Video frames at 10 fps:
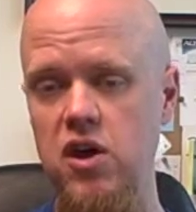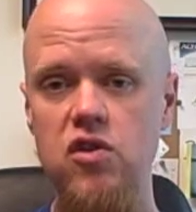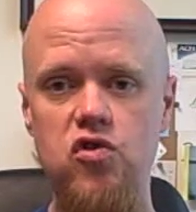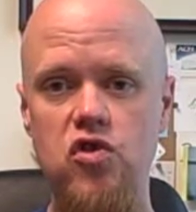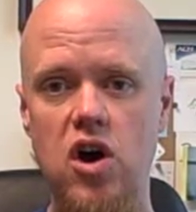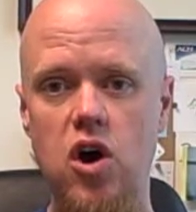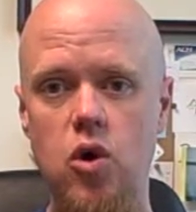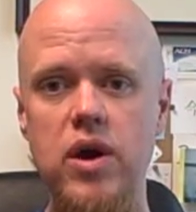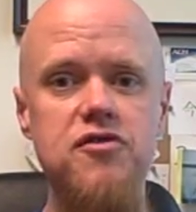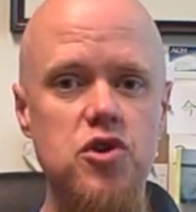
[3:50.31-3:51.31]

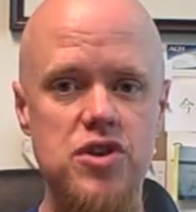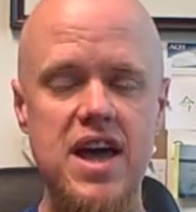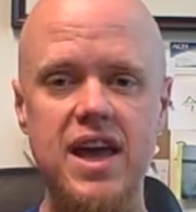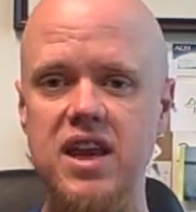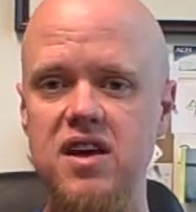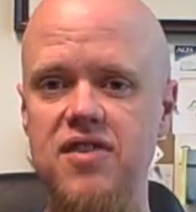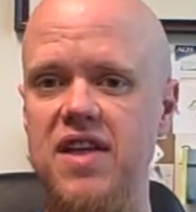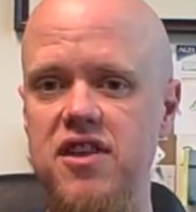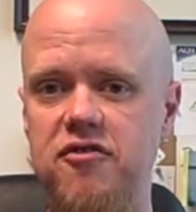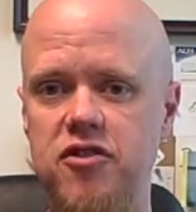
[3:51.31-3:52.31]
So if you're negative
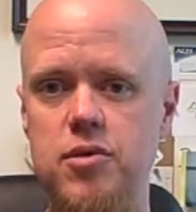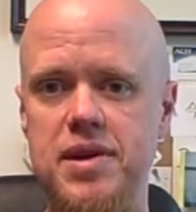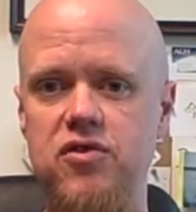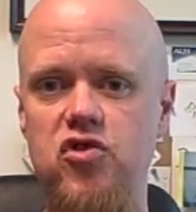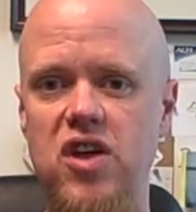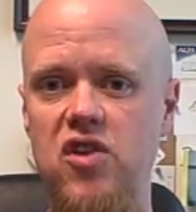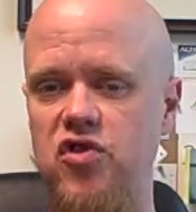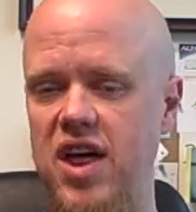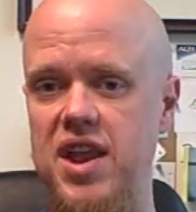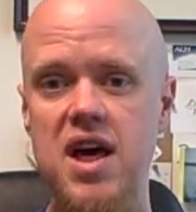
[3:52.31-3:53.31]
and the affirmative
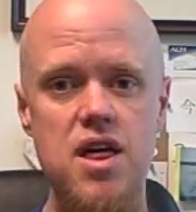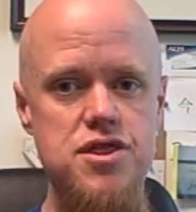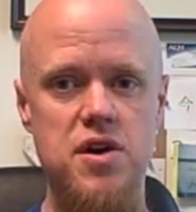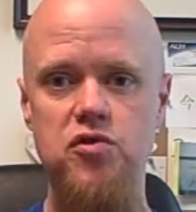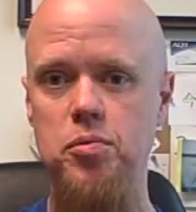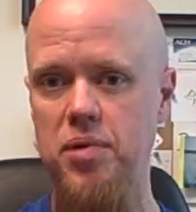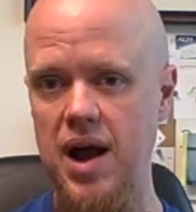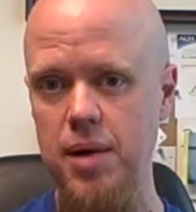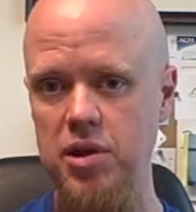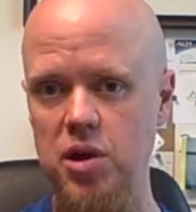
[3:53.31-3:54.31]
says that there's a
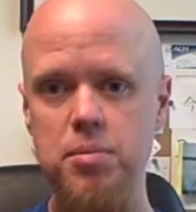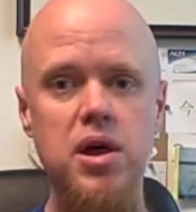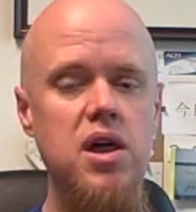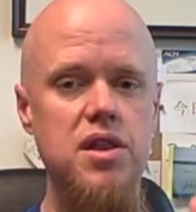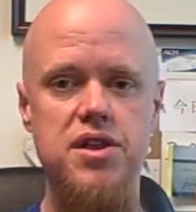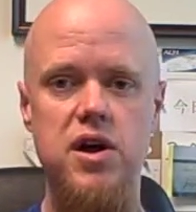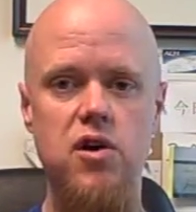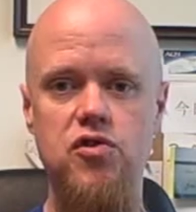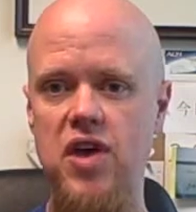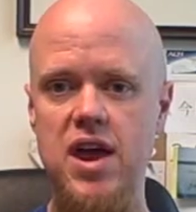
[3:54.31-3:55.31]
problem,
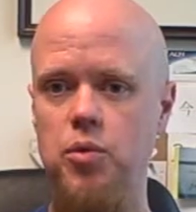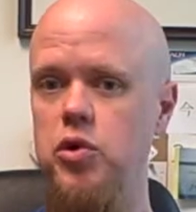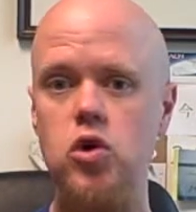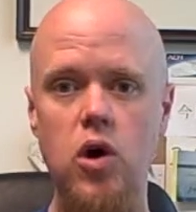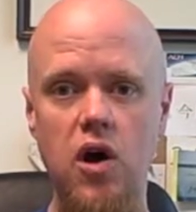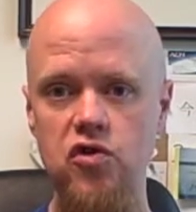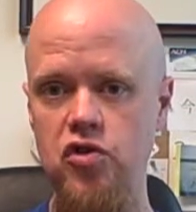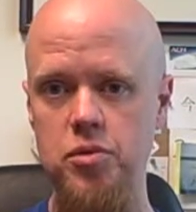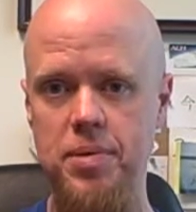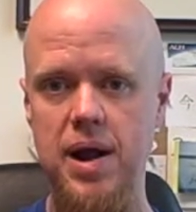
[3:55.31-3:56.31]
there's a root cause
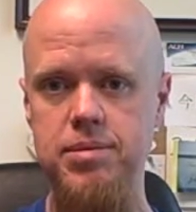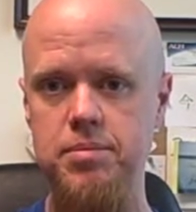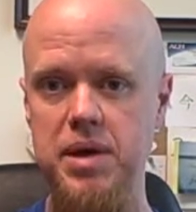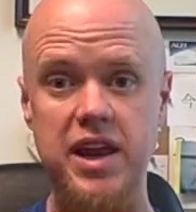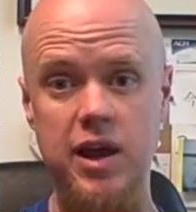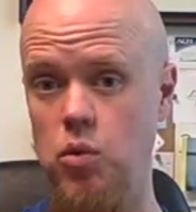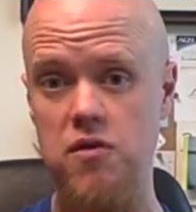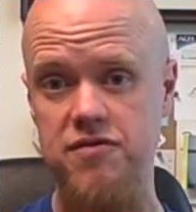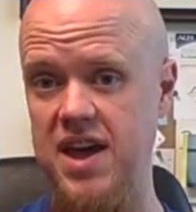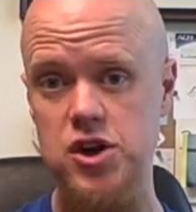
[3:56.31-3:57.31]
to the problem, meaning it
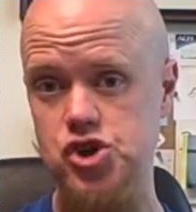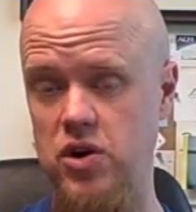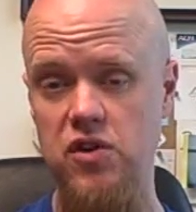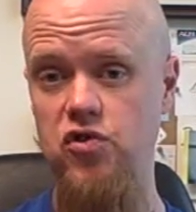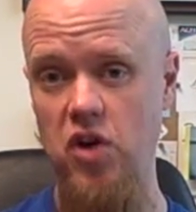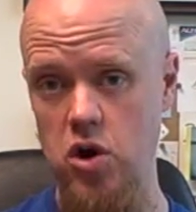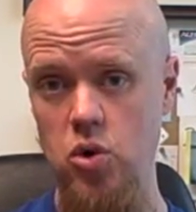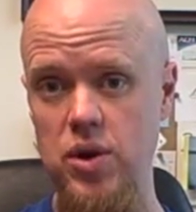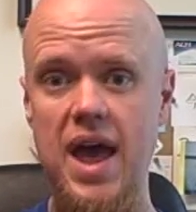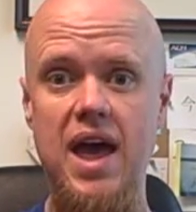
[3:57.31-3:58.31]
won't vanish on its
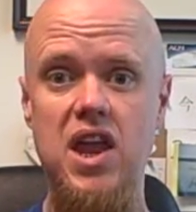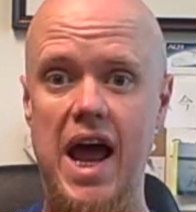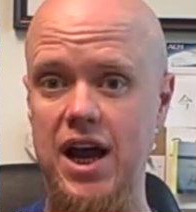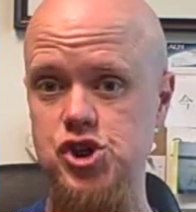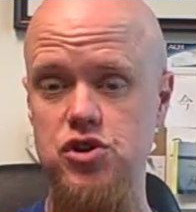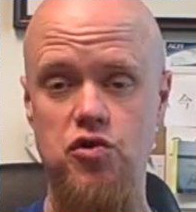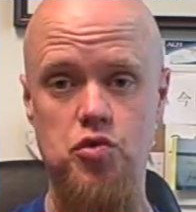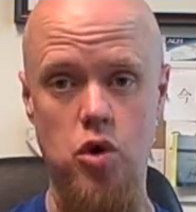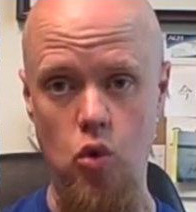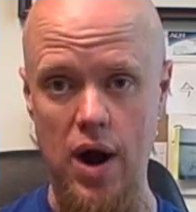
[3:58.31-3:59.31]
own and action
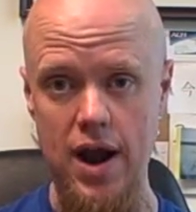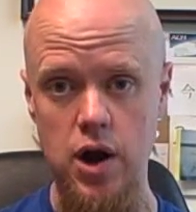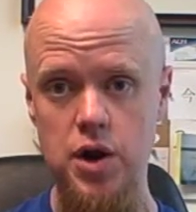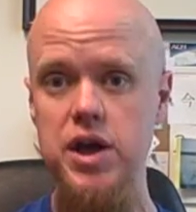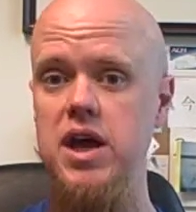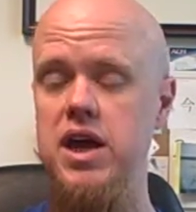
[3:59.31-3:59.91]
is required,